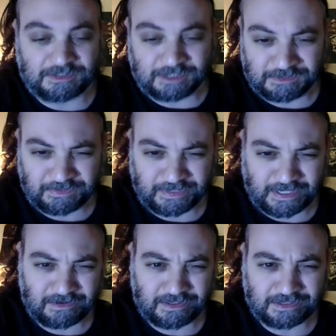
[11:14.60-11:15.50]
some
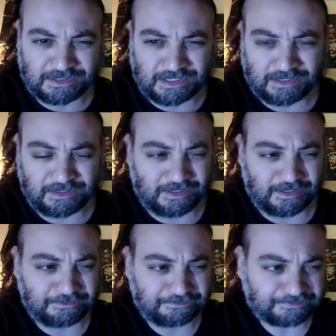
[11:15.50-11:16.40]
similarities, and uh,
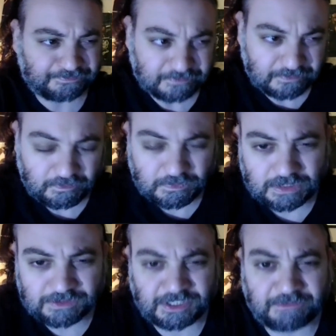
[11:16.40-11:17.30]

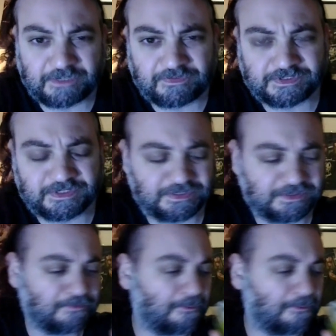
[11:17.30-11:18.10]
some differences.